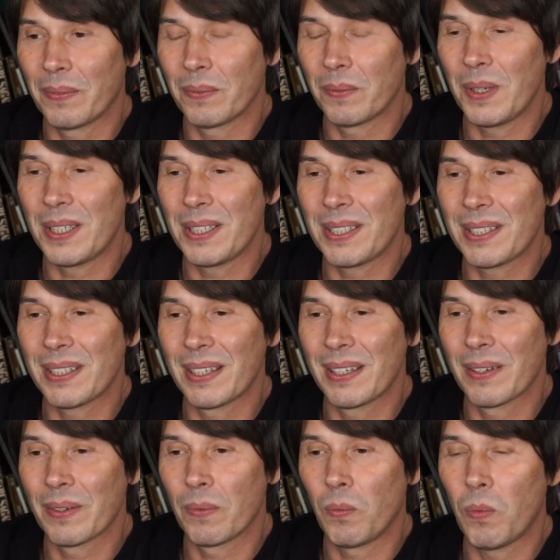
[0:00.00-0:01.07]
was
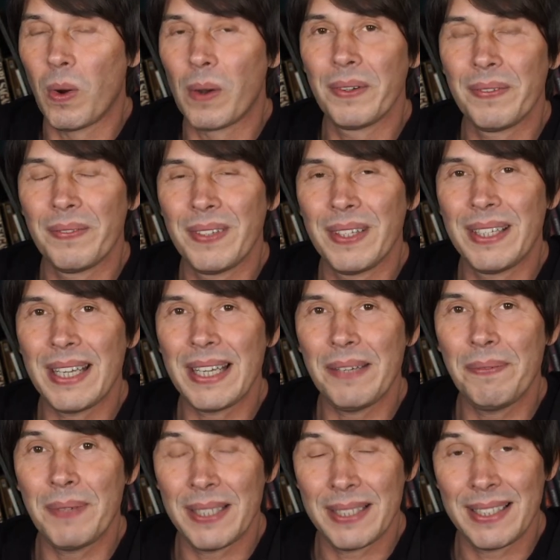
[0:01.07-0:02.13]
one of the
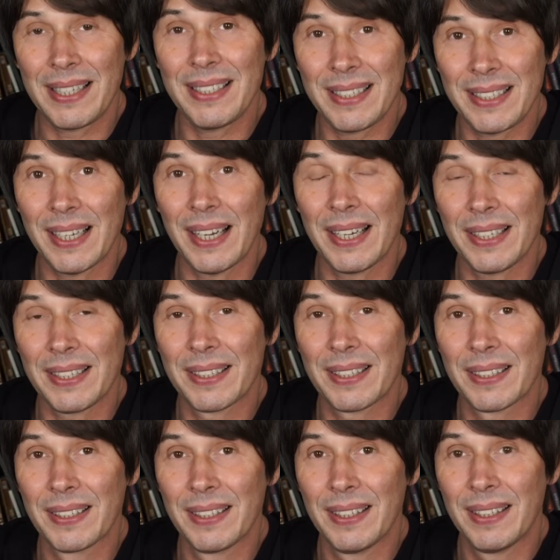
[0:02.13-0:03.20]
deepest
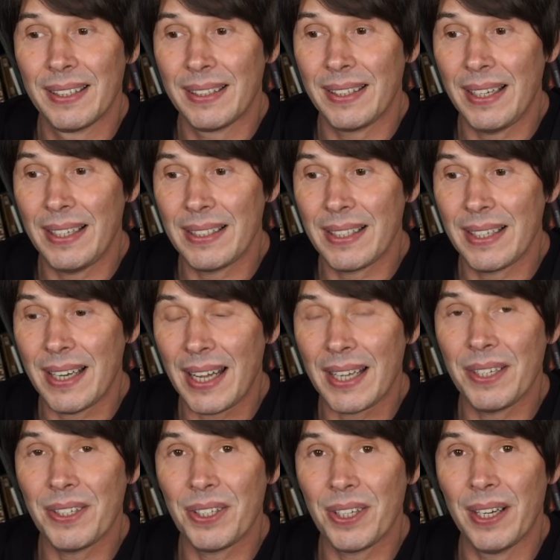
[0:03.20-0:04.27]
insights into
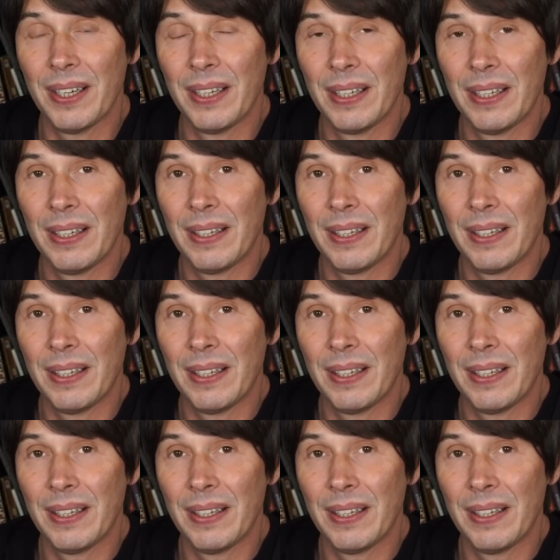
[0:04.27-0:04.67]
nature.